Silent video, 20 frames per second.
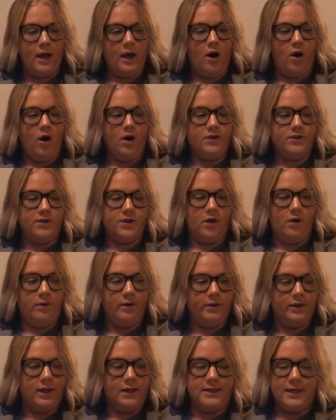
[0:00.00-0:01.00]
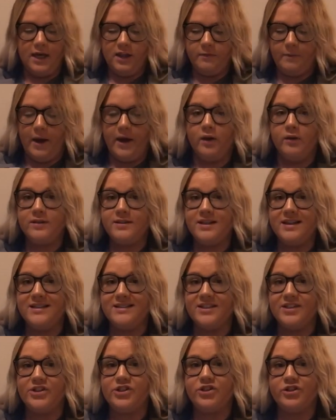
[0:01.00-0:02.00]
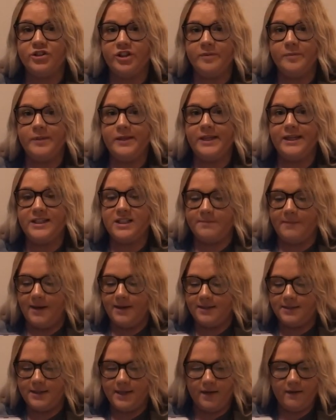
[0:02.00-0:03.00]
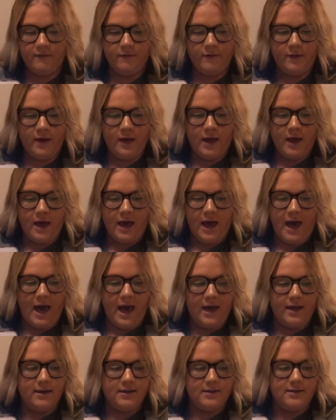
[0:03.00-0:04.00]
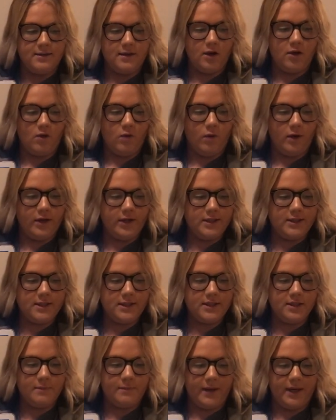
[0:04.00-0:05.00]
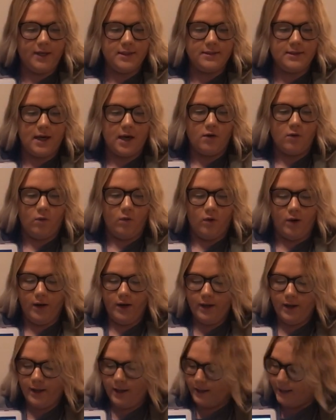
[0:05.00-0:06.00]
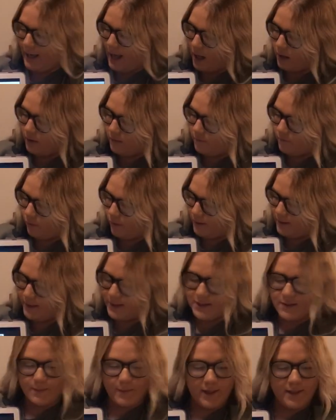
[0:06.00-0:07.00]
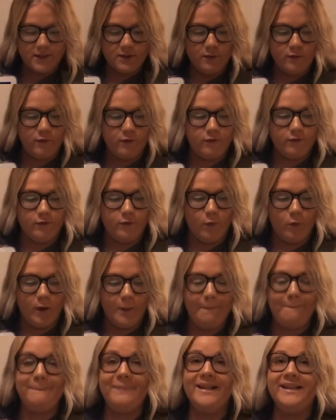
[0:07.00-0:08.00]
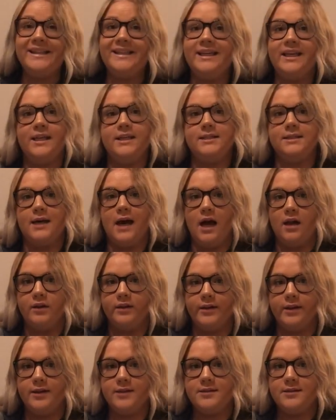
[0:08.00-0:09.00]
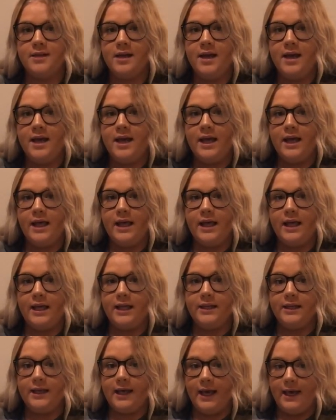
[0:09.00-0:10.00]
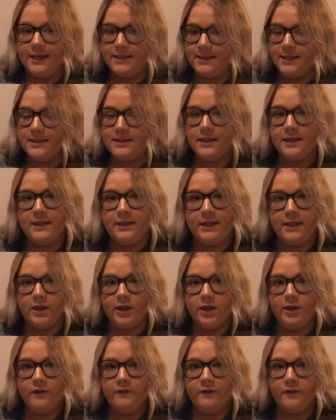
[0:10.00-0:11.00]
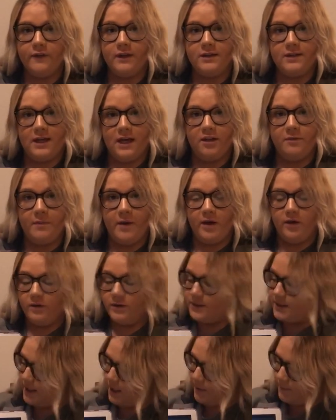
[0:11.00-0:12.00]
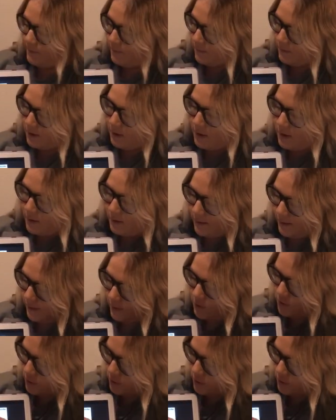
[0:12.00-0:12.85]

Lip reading: Also, the death penalty is extremely expensive, and according to debate.org, California spends $4 billion in cases a year for the death penalty. This